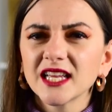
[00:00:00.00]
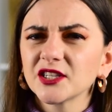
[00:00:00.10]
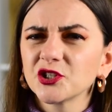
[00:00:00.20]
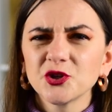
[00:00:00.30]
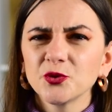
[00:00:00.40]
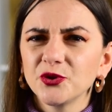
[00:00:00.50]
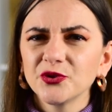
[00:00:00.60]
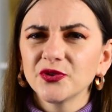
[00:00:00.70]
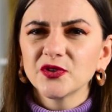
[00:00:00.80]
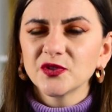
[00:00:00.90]
like 2
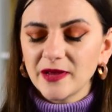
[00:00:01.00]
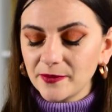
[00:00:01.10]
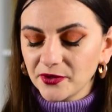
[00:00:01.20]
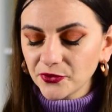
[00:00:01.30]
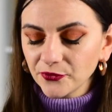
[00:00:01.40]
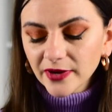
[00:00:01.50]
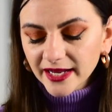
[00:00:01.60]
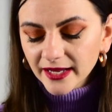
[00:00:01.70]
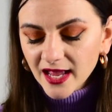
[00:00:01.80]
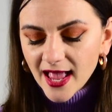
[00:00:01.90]
euros, maybe 3